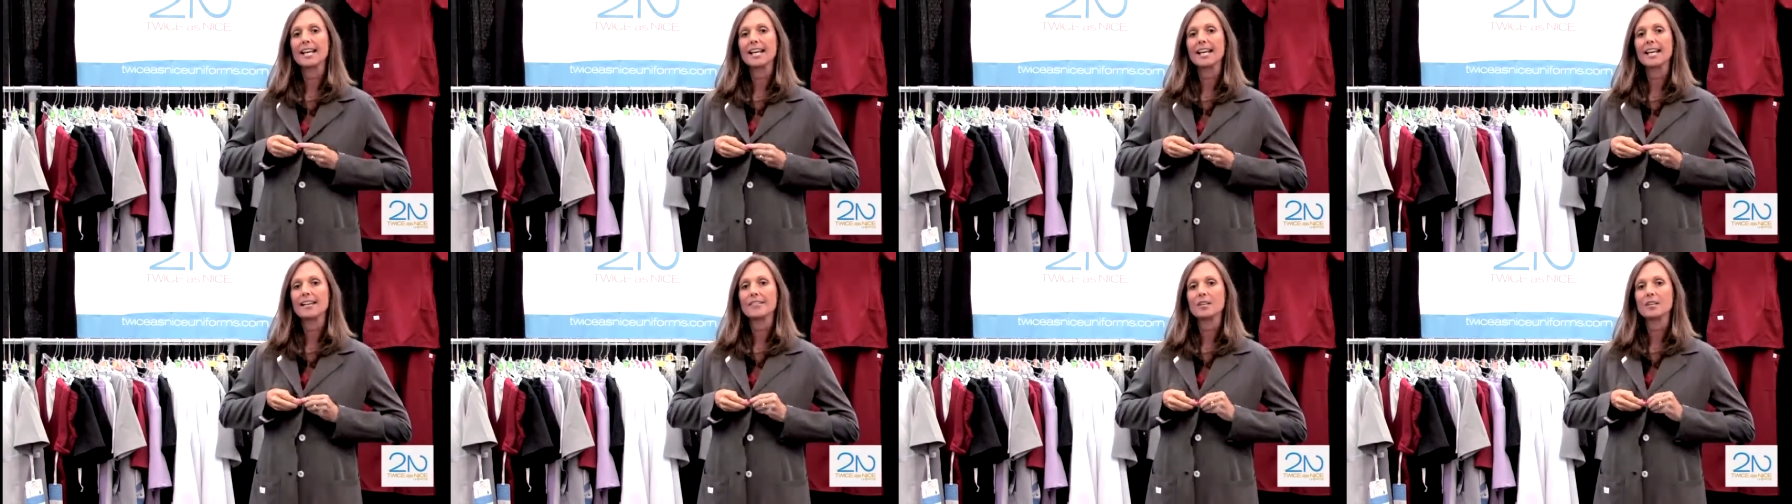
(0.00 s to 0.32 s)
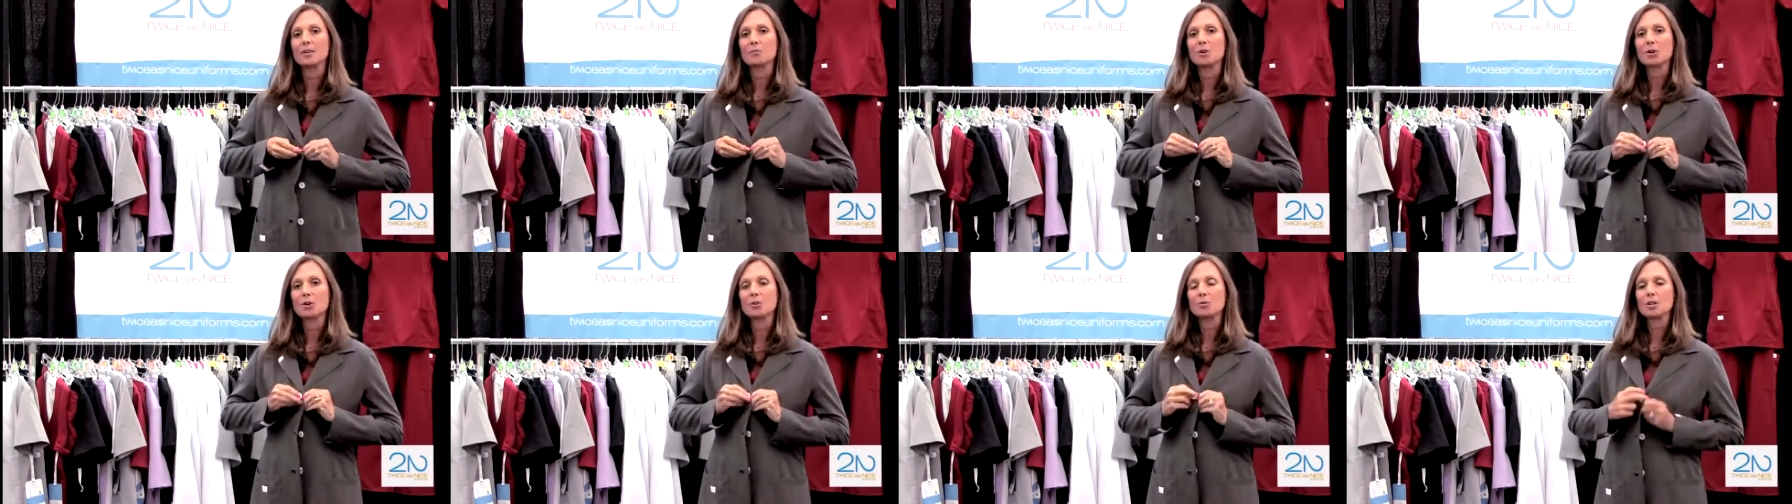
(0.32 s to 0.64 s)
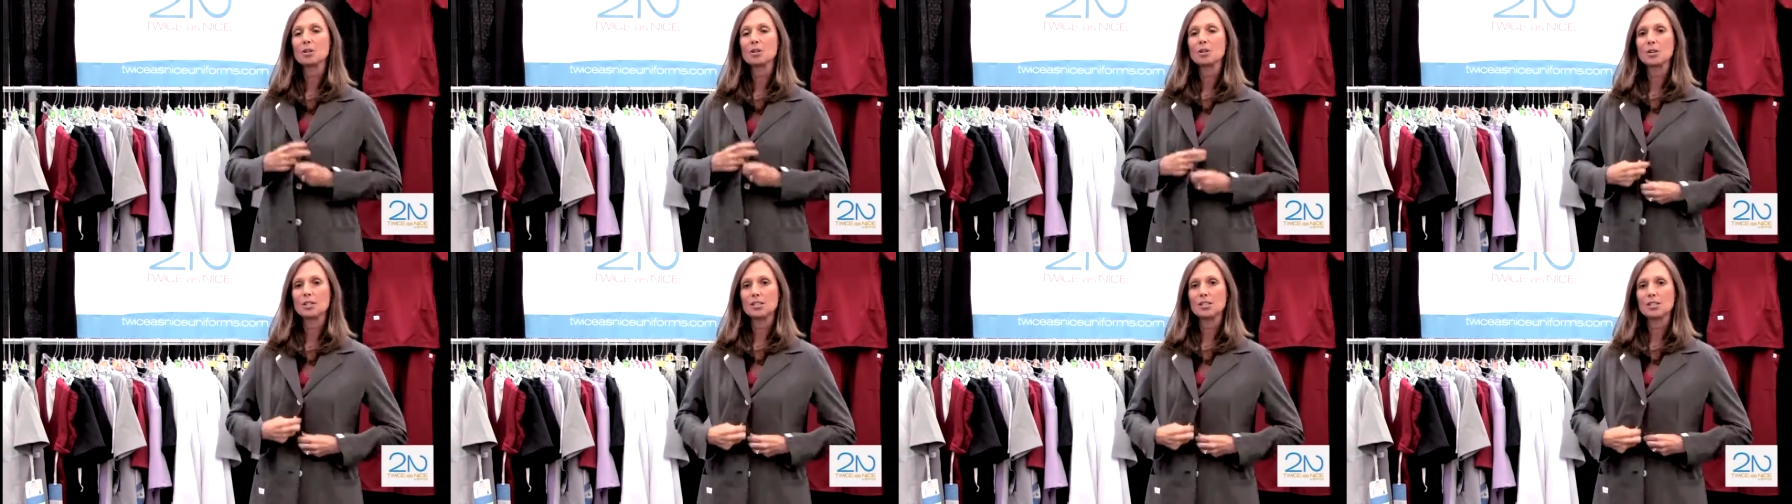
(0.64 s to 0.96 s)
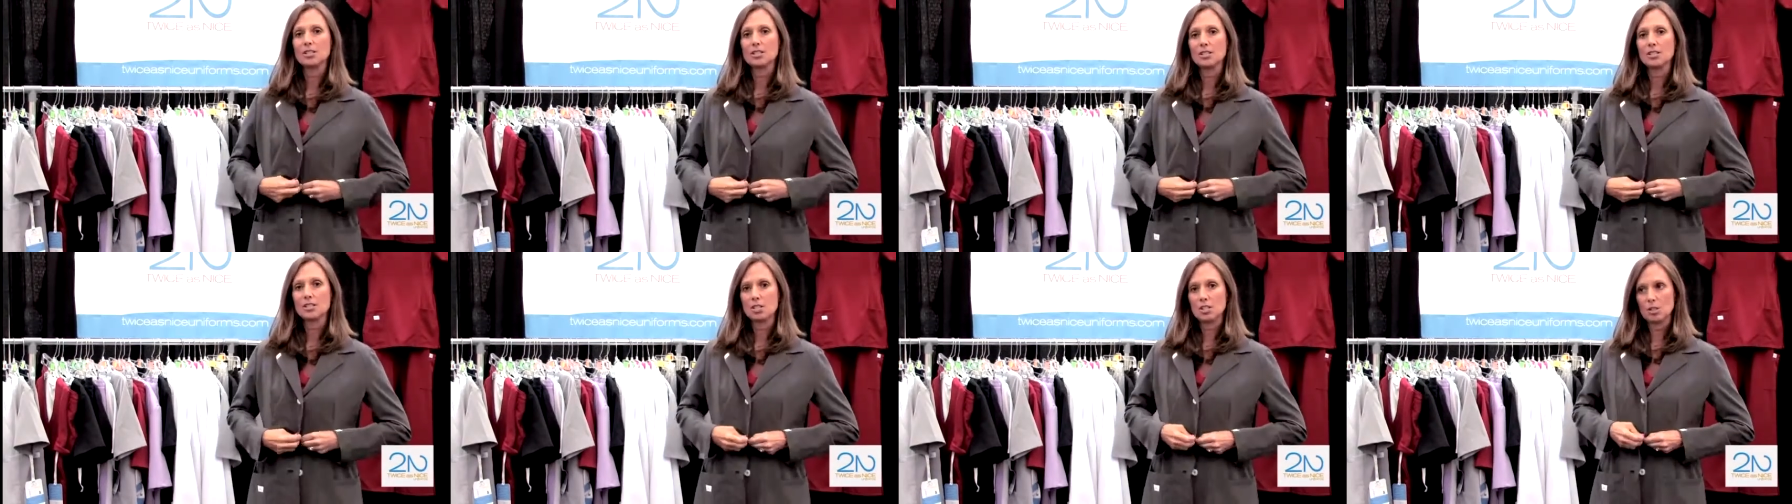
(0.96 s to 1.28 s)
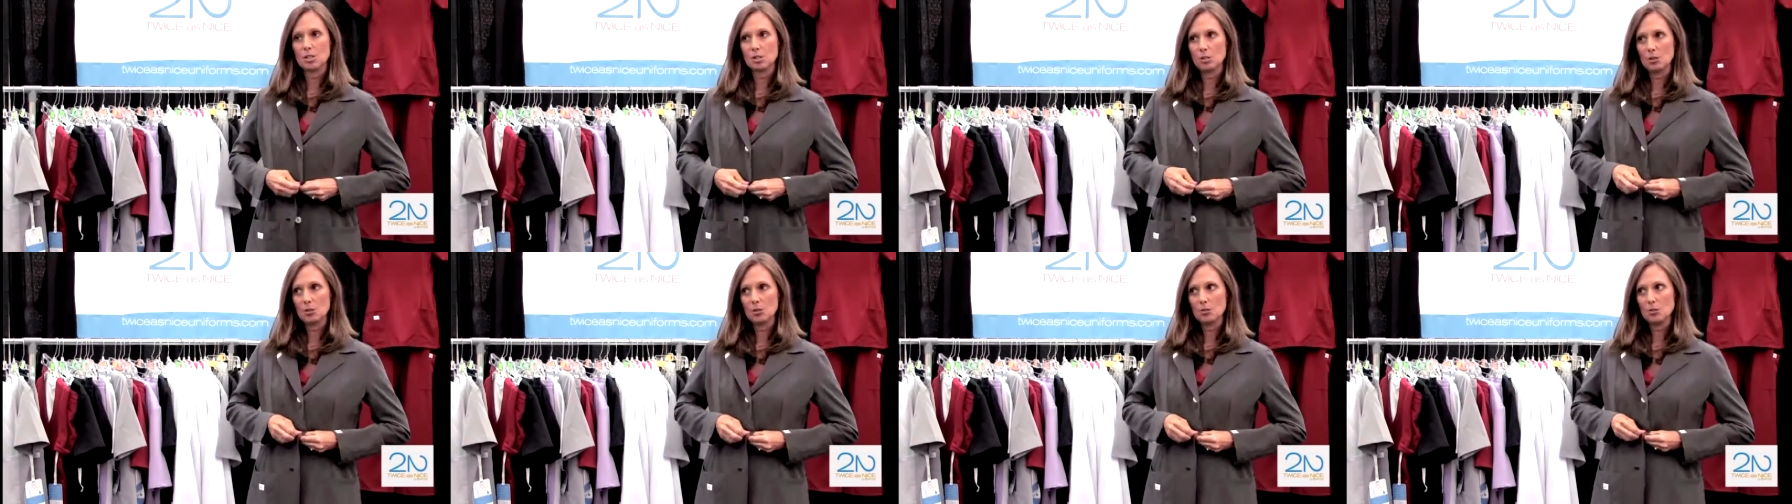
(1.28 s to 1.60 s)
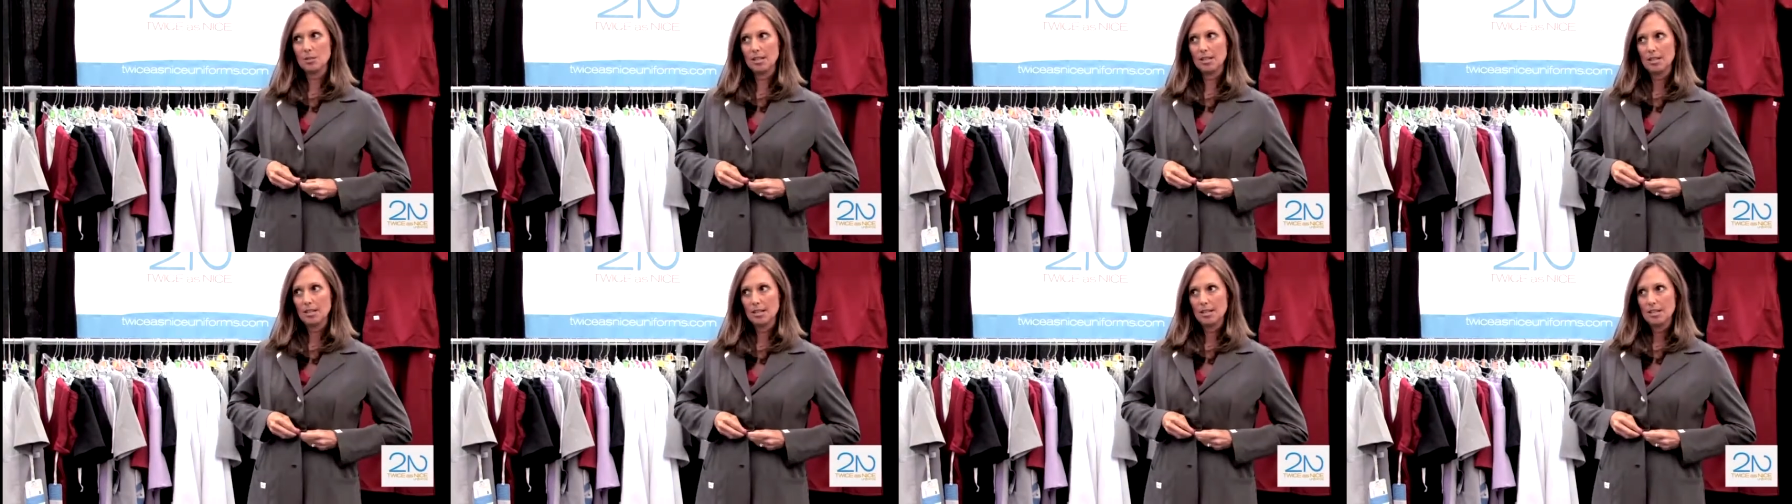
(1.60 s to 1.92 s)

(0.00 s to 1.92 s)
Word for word: and then what we're going to do